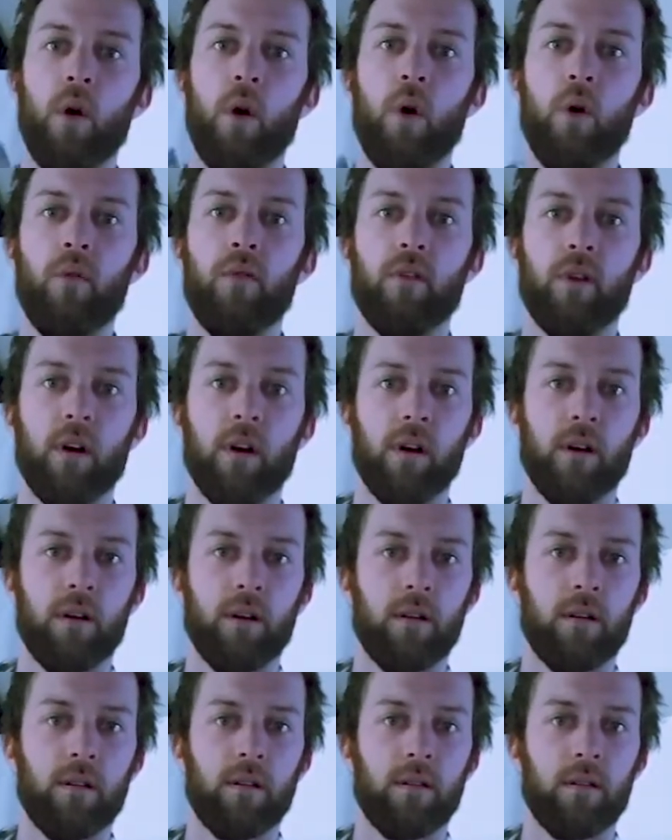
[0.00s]
over
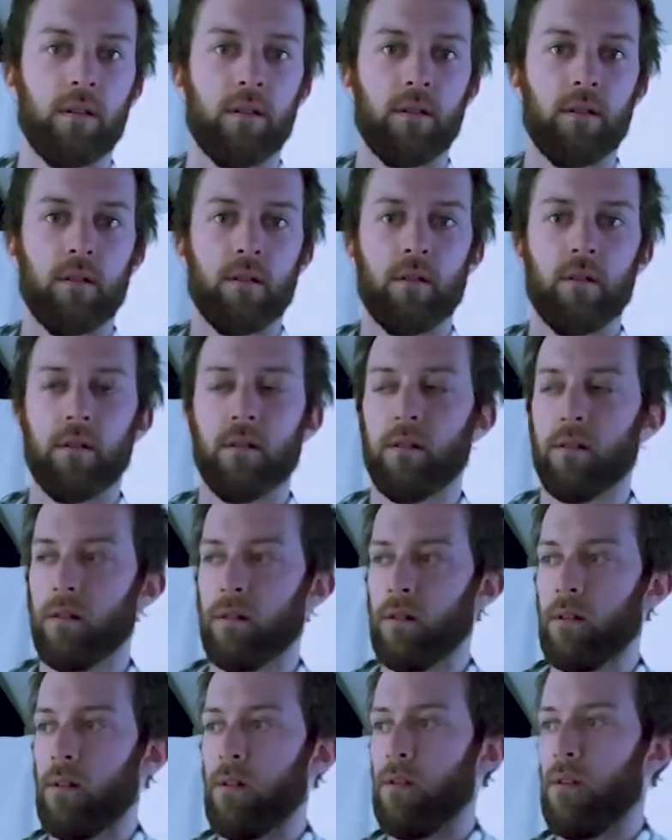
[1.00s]

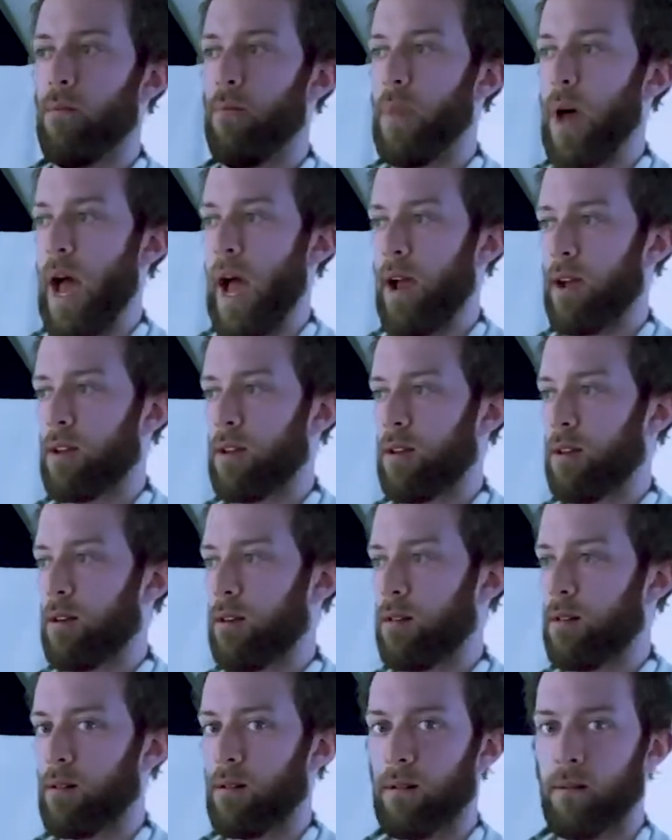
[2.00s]
the back
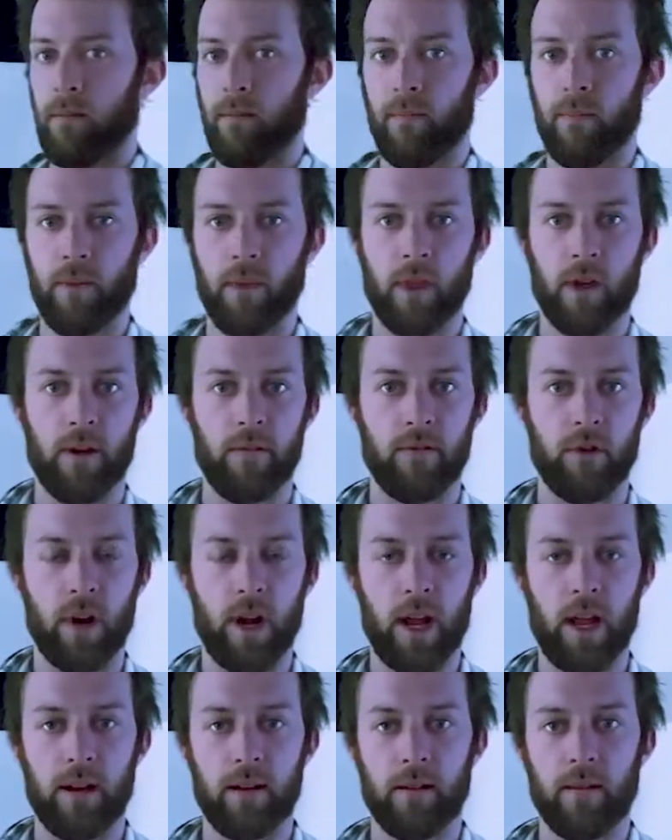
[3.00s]
of your
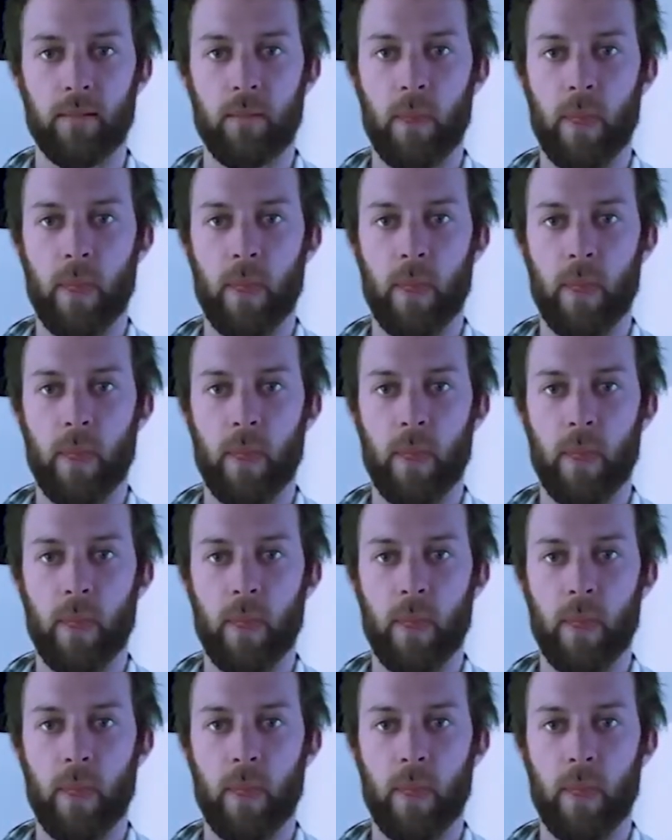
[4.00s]
hand.